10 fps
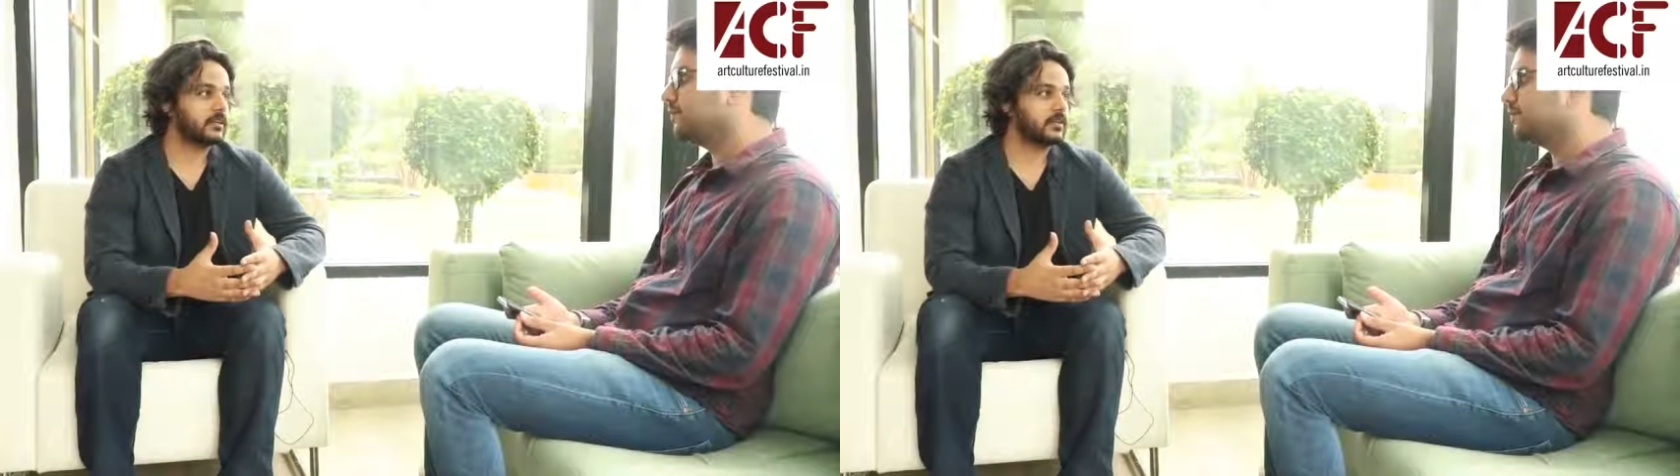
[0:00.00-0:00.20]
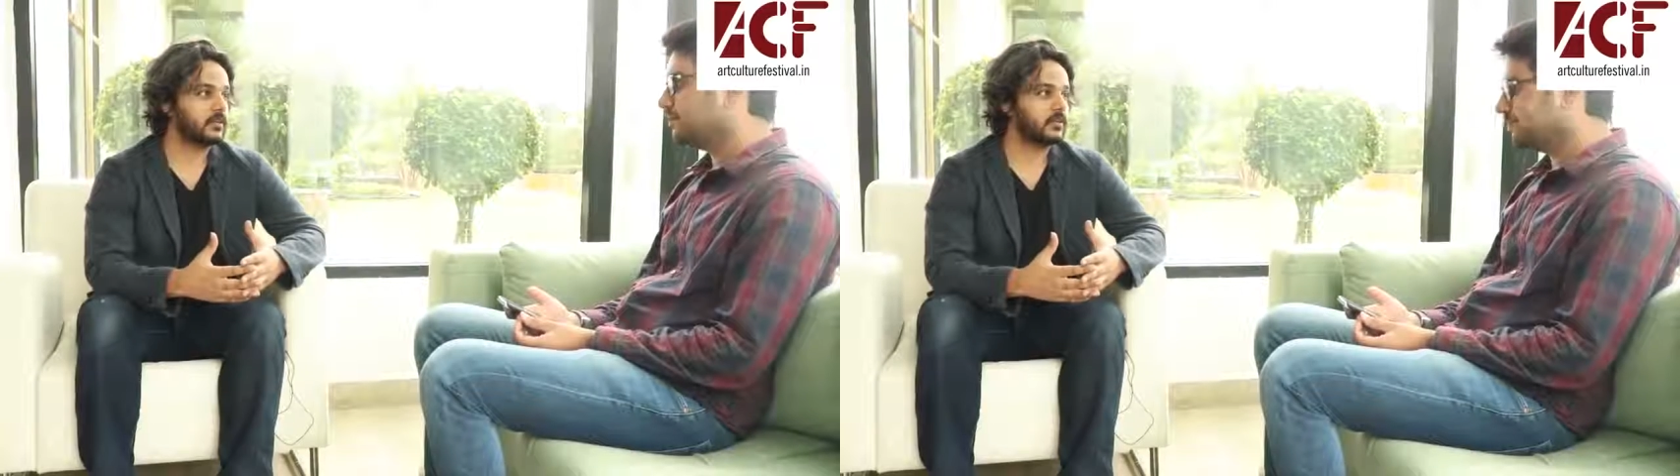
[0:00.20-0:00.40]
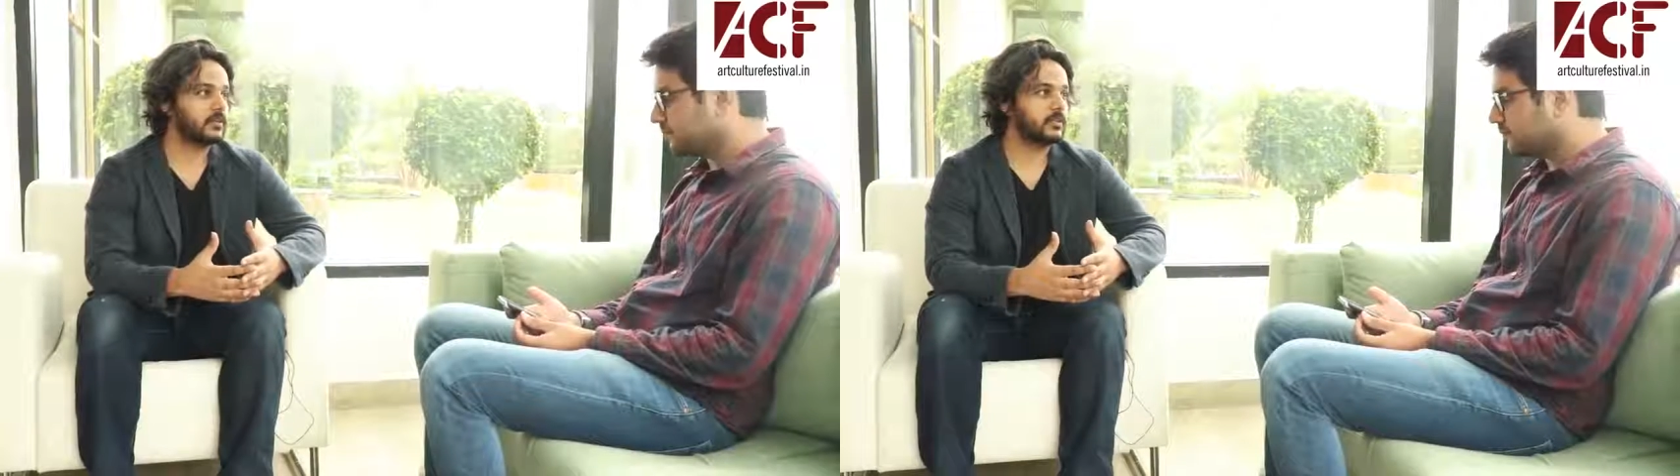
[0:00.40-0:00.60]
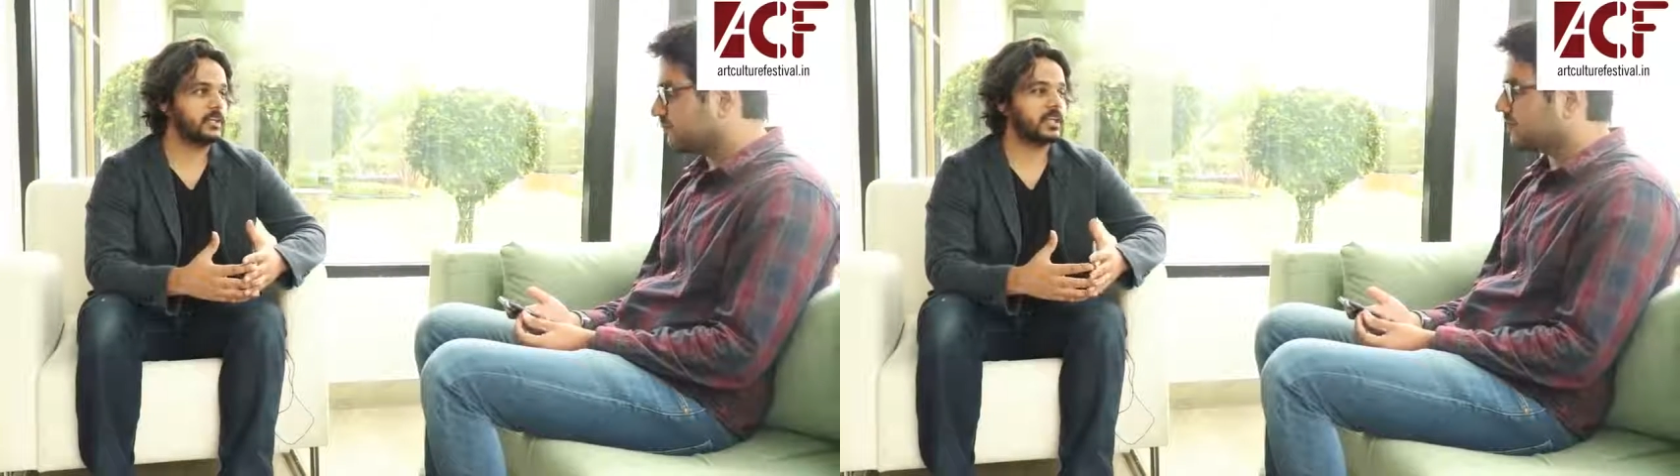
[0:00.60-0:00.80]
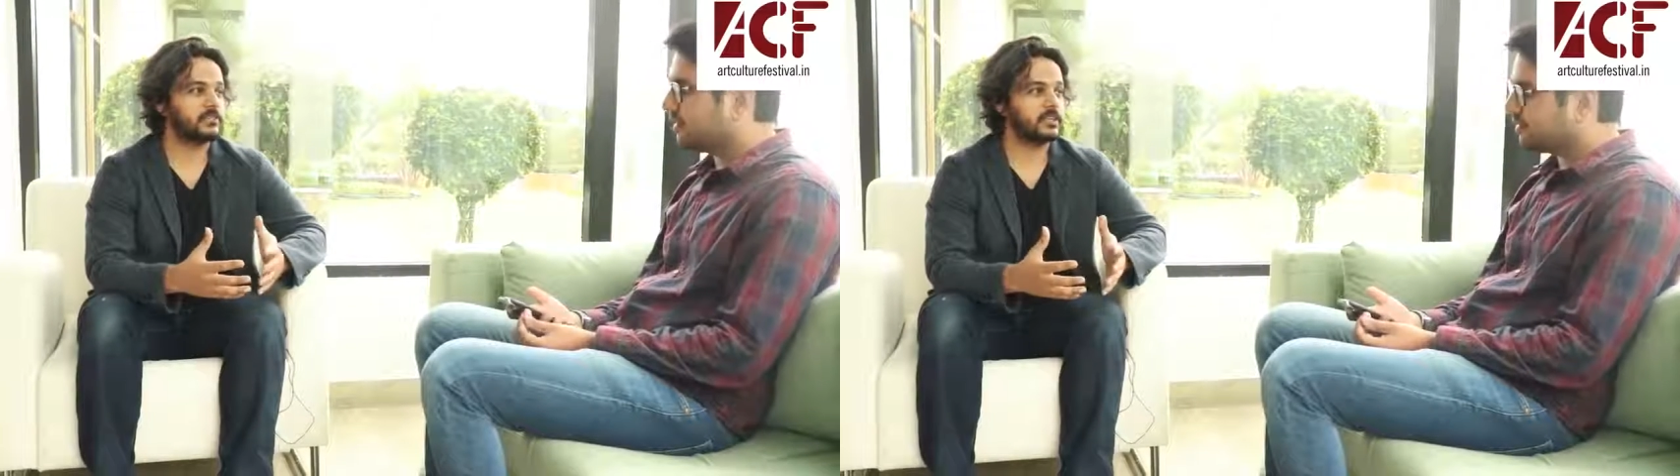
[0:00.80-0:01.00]
you know,
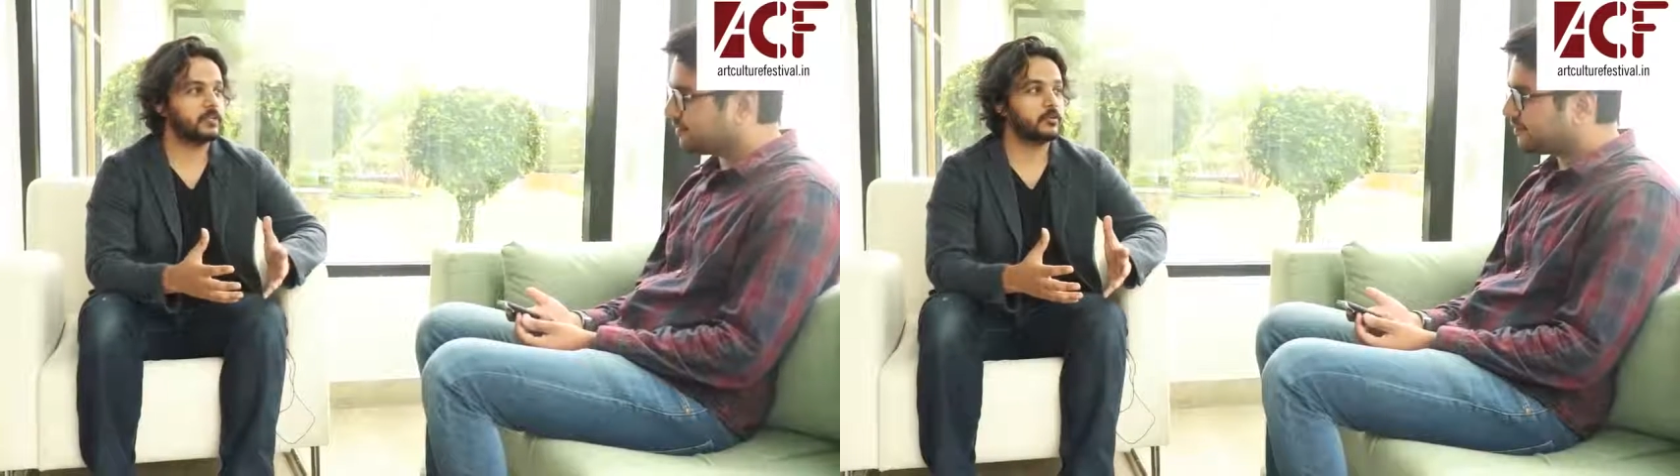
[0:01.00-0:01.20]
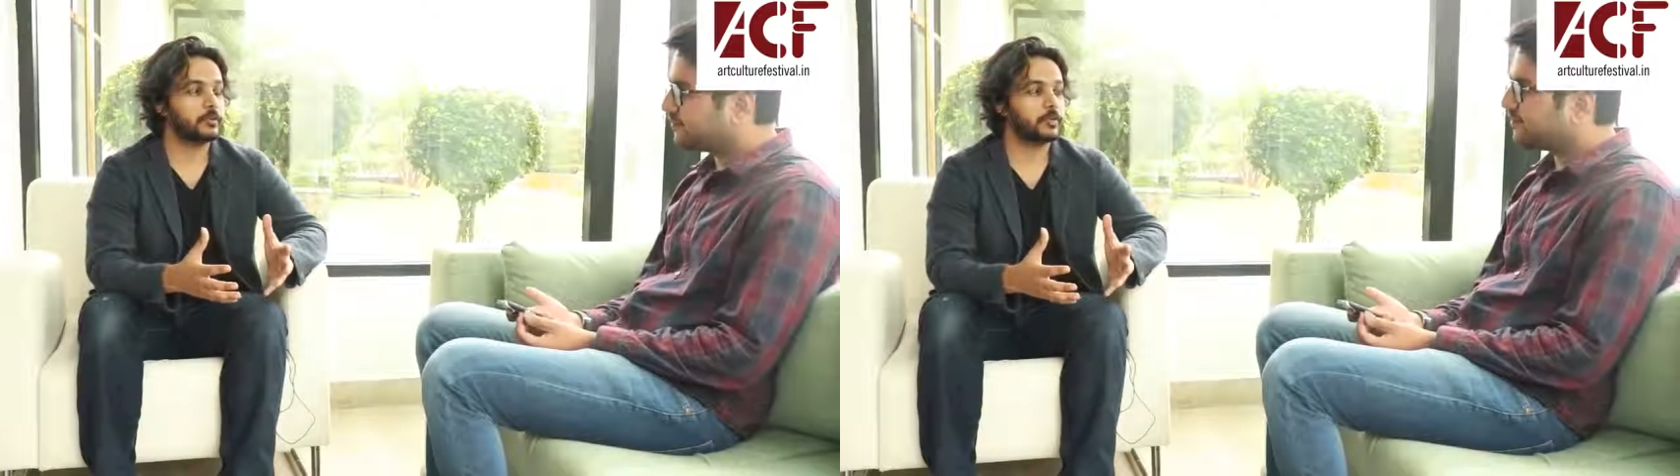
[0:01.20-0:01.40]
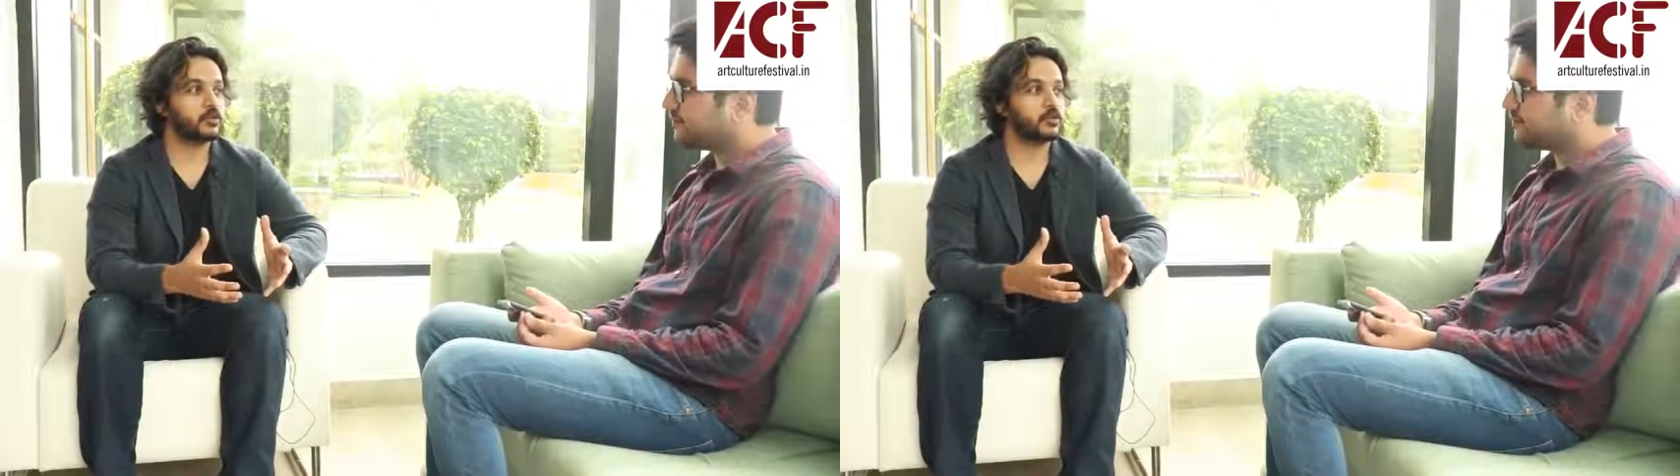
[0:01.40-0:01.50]
creativity would be